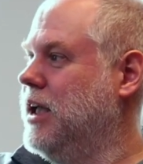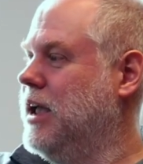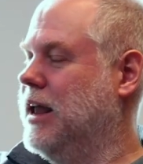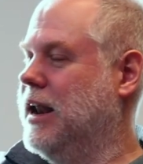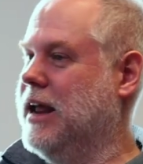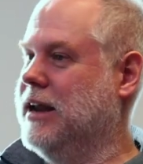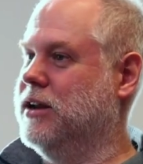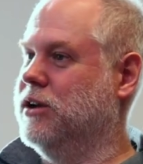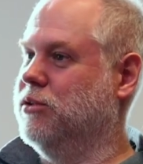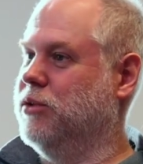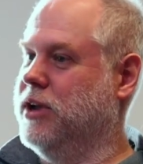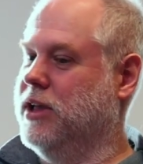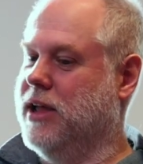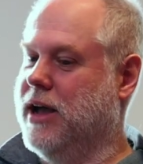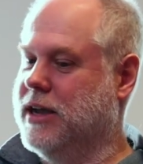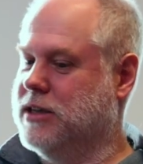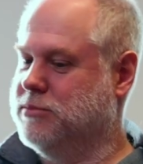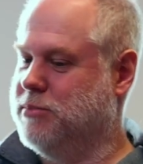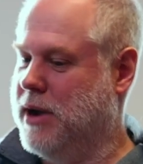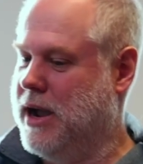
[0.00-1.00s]
And I didn't
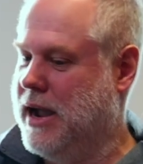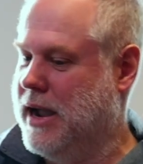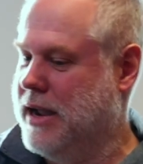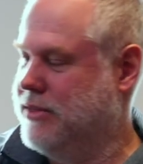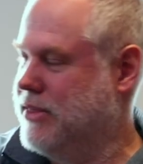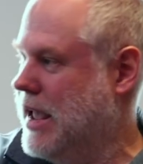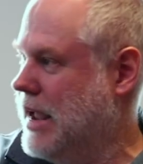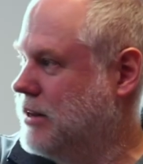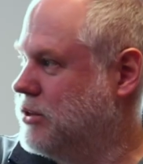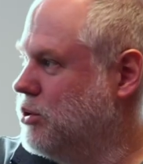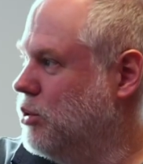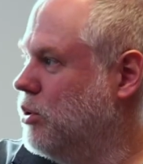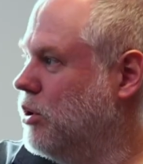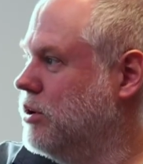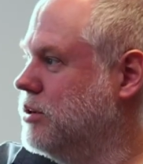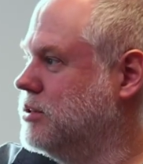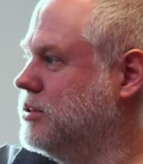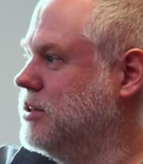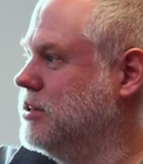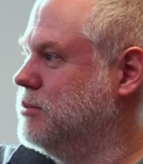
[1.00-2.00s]
realize behind that
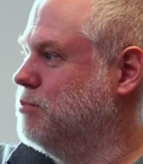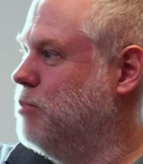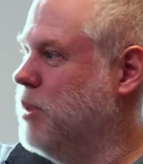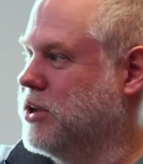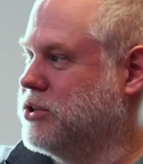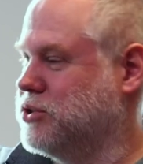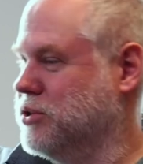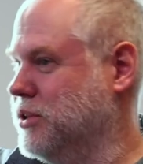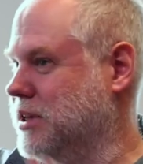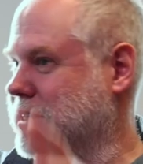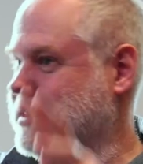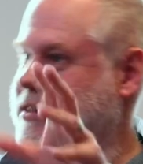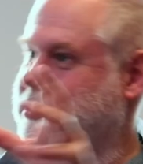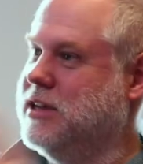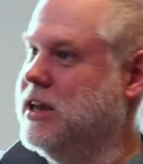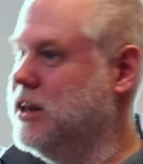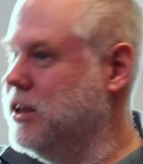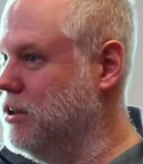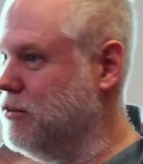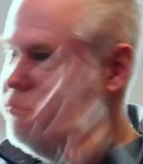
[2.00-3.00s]
door is this bustling
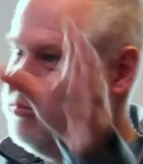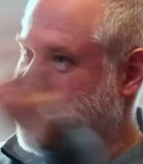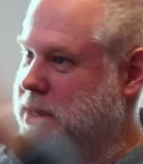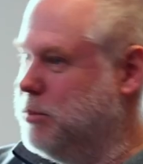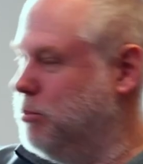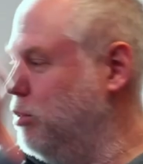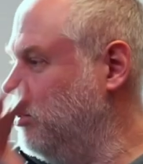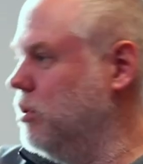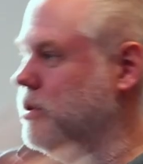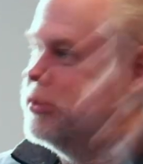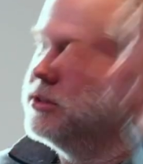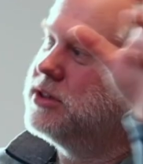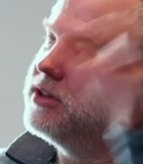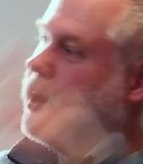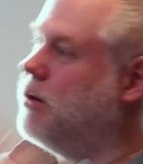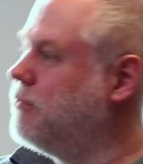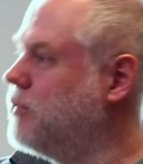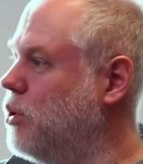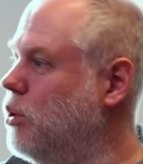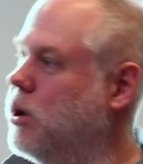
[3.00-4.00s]
city of people and
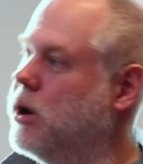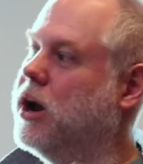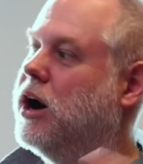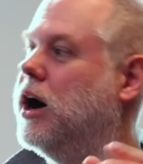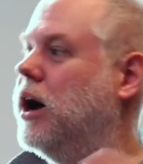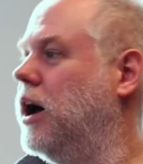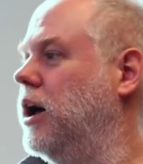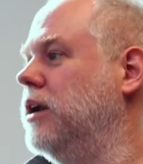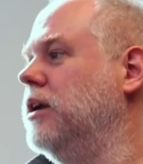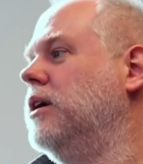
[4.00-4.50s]
stuff going on.